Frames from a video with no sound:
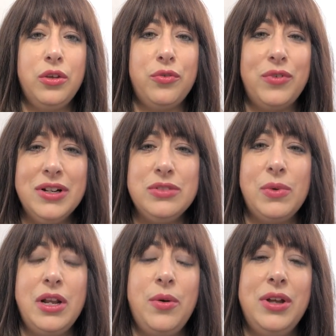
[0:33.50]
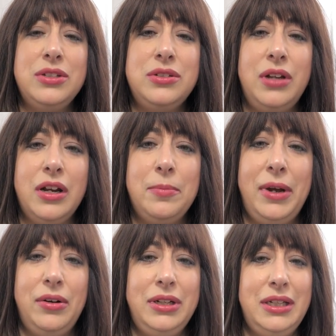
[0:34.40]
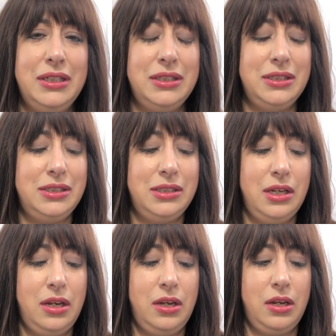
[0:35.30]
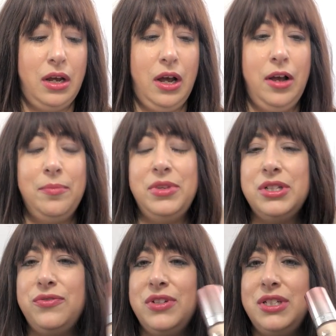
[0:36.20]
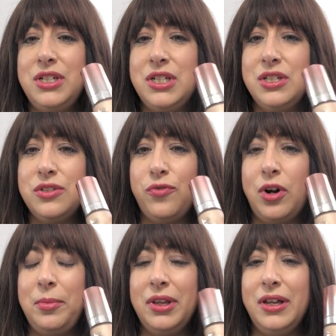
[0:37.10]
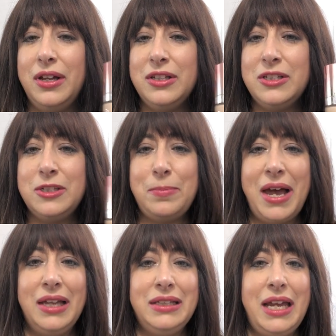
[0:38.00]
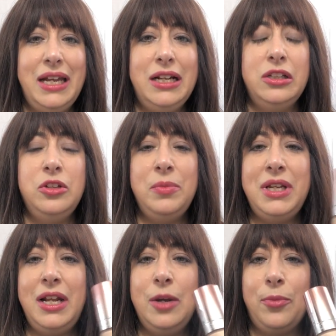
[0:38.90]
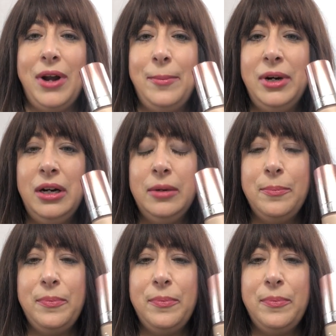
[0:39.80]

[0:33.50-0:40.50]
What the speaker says: first one I wanted to talk about is this Physicians Formula Spotlight Illuminating Primer.